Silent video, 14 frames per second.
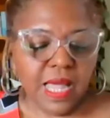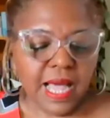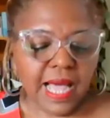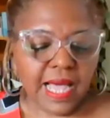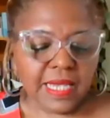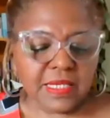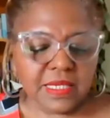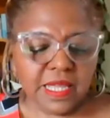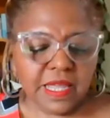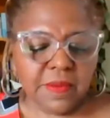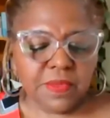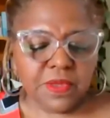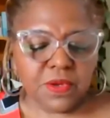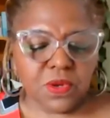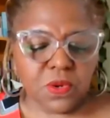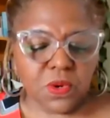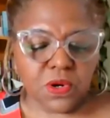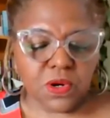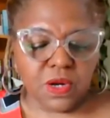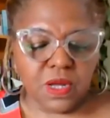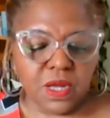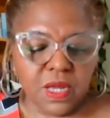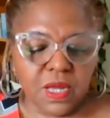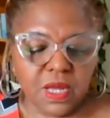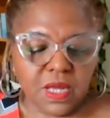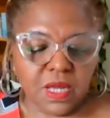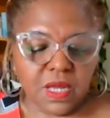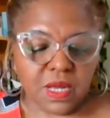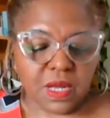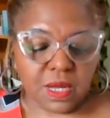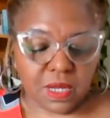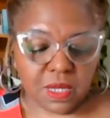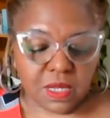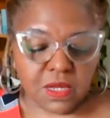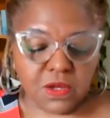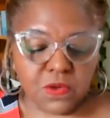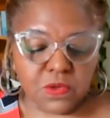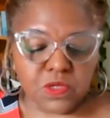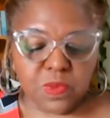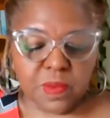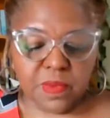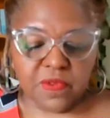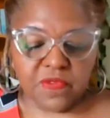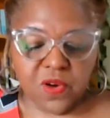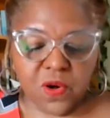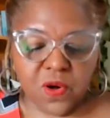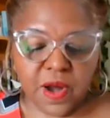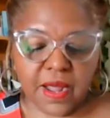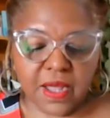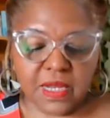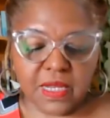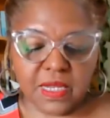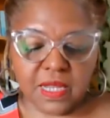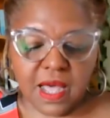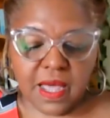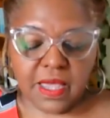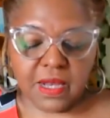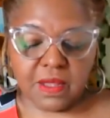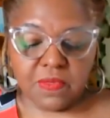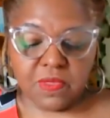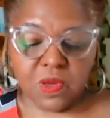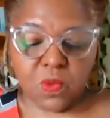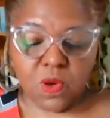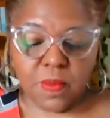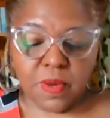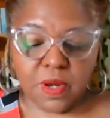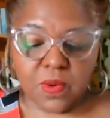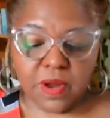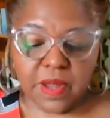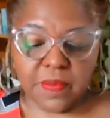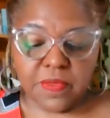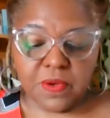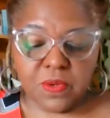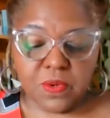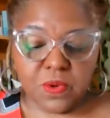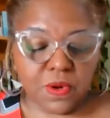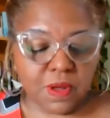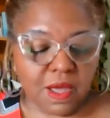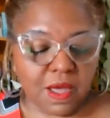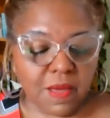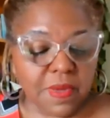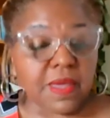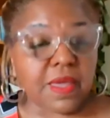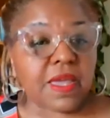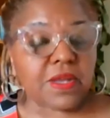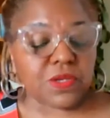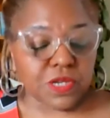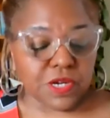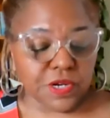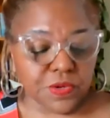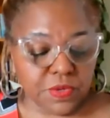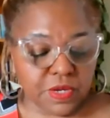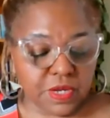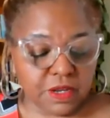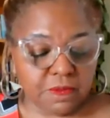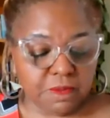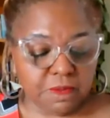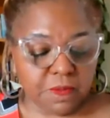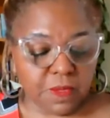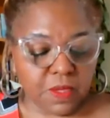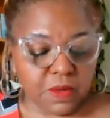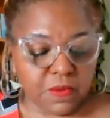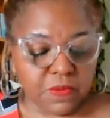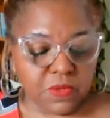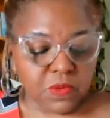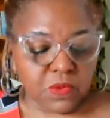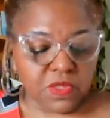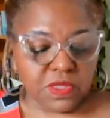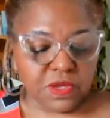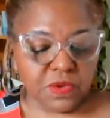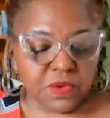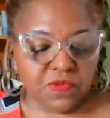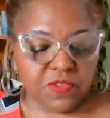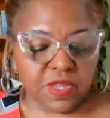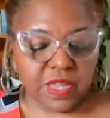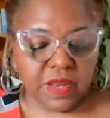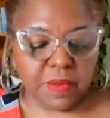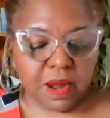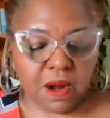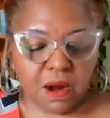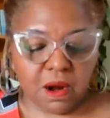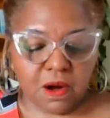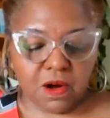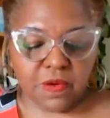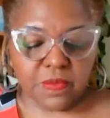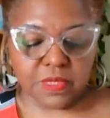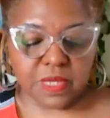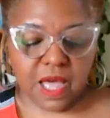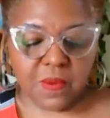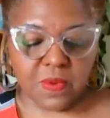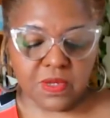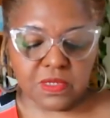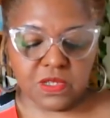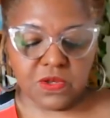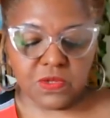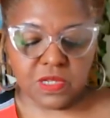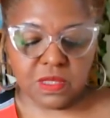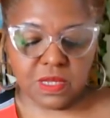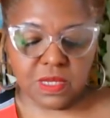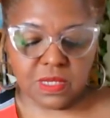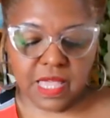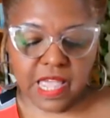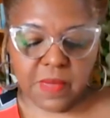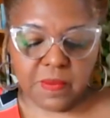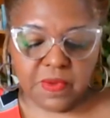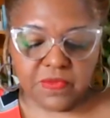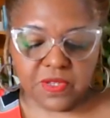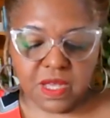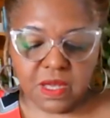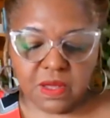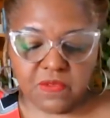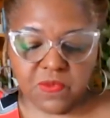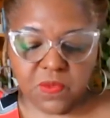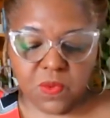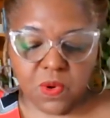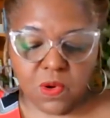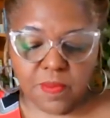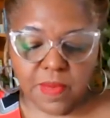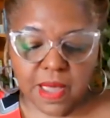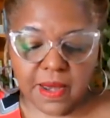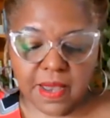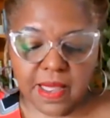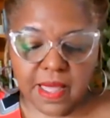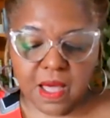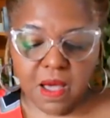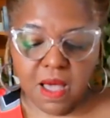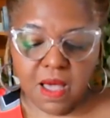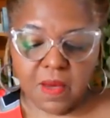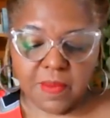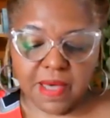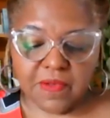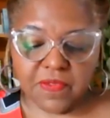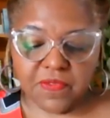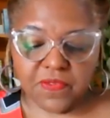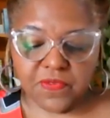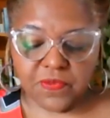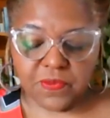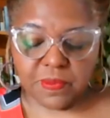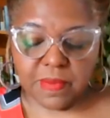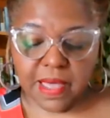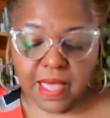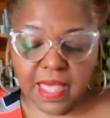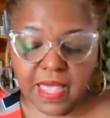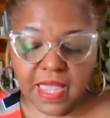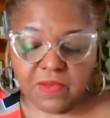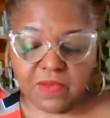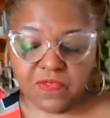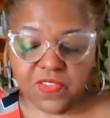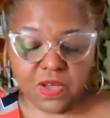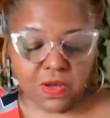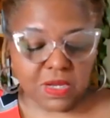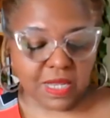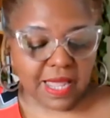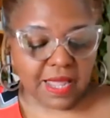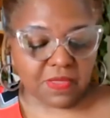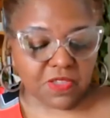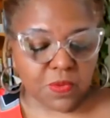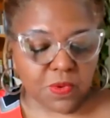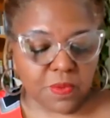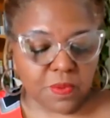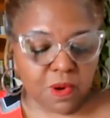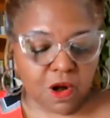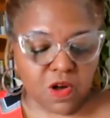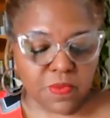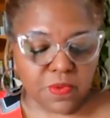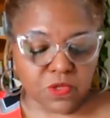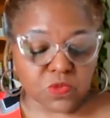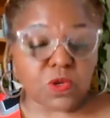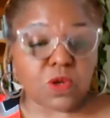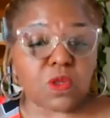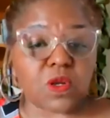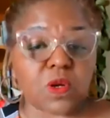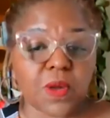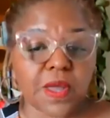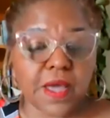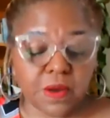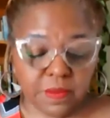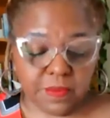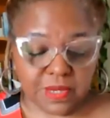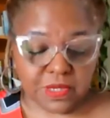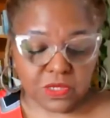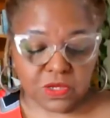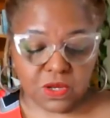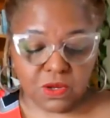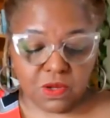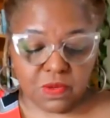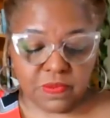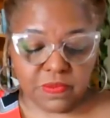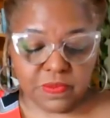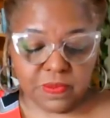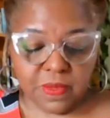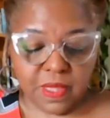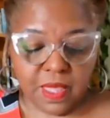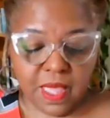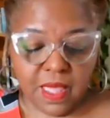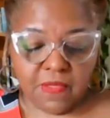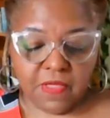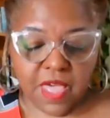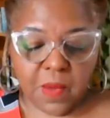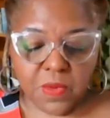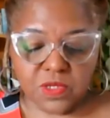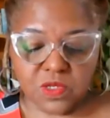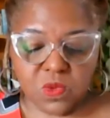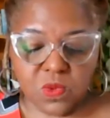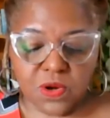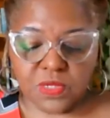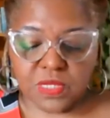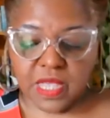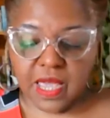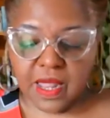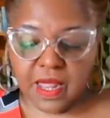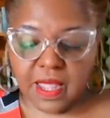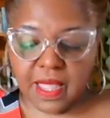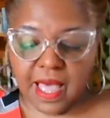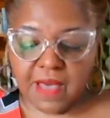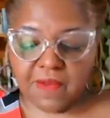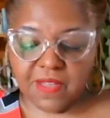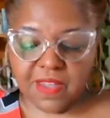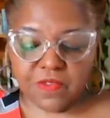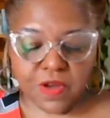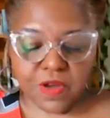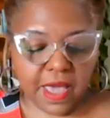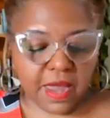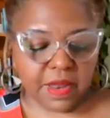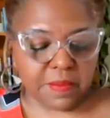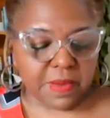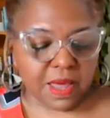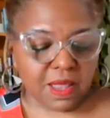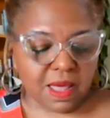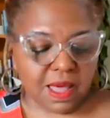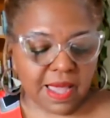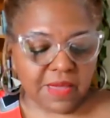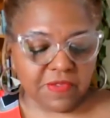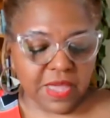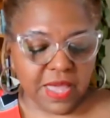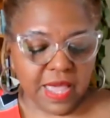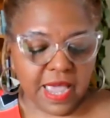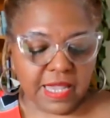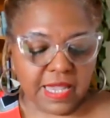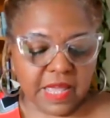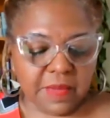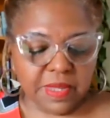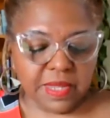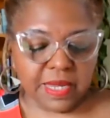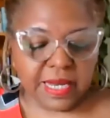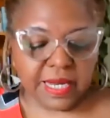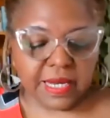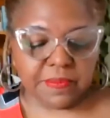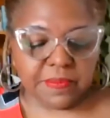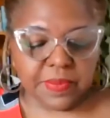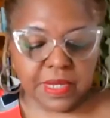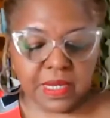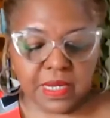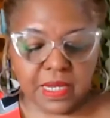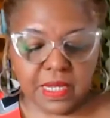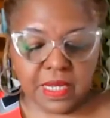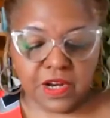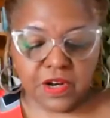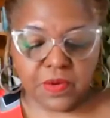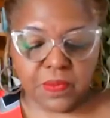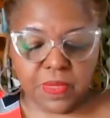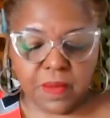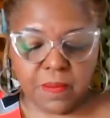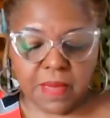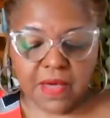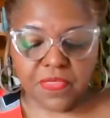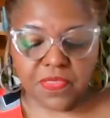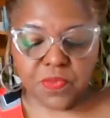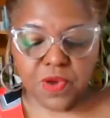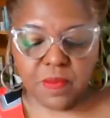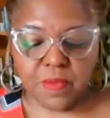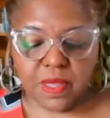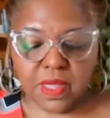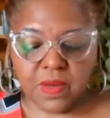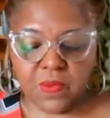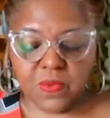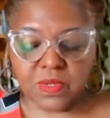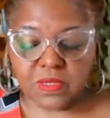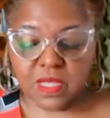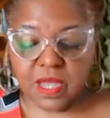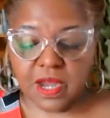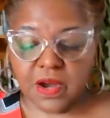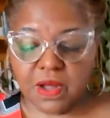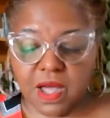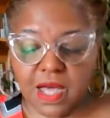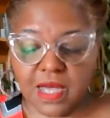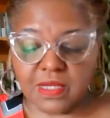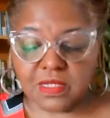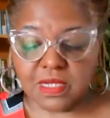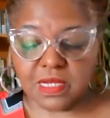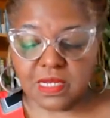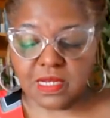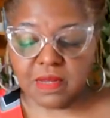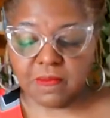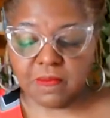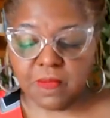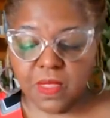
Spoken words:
I slammed the door closed, but before I could lock it, the woman grabbed the doorknob and turned it. With little V in my arms, I was losing this game of tug of war. By now, my head felt like there were marbles rolling around in my skull. That was the worst headache I've ever had in my life. And let me be clear, my thrumming was there constantly.